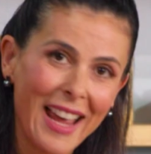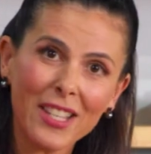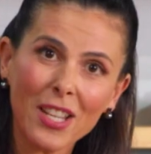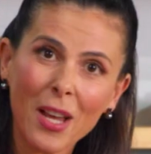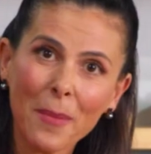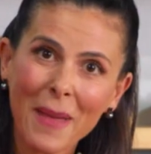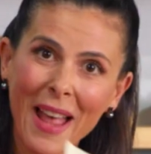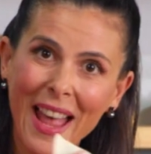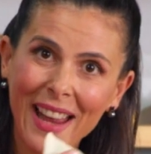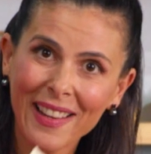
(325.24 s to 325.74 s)
as
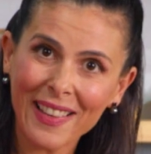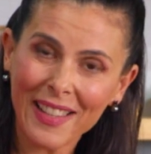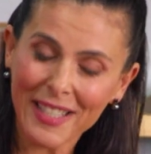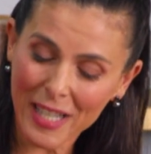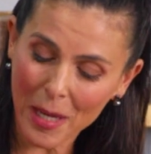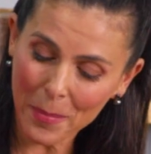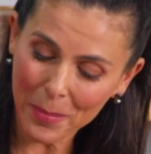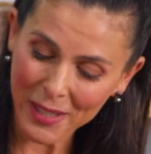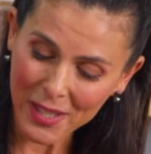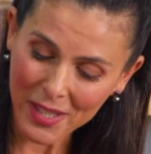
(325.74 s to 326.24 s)
I'm adding the
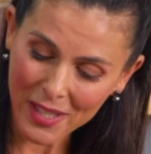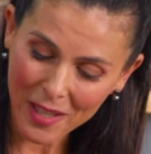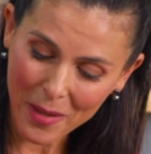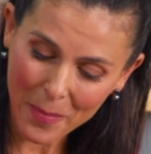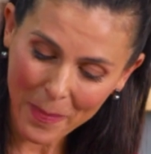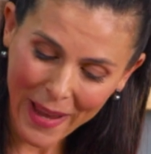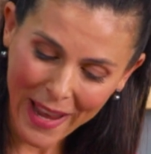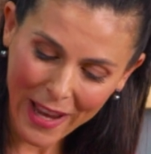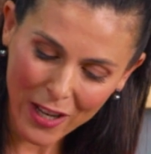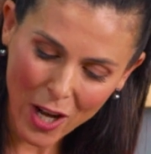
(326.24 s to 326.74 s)
dumplings to
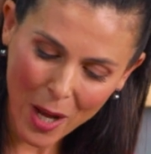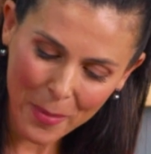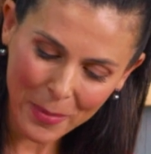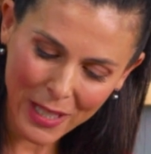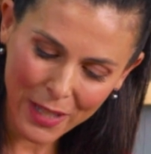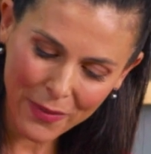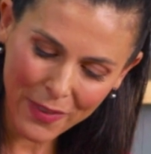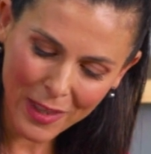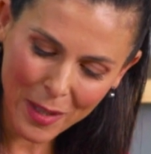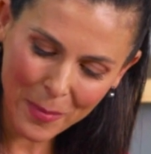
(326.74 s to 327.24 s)
the pan, I'm
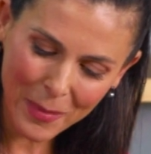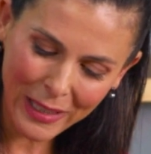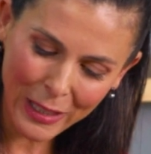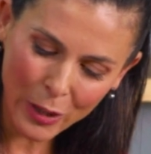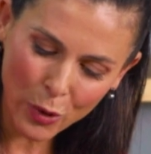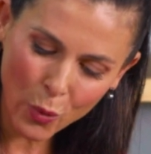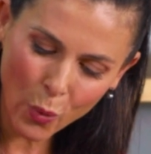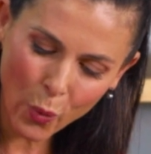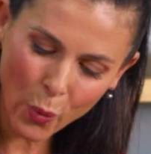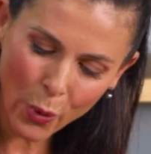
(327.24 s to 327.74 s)
giving them a little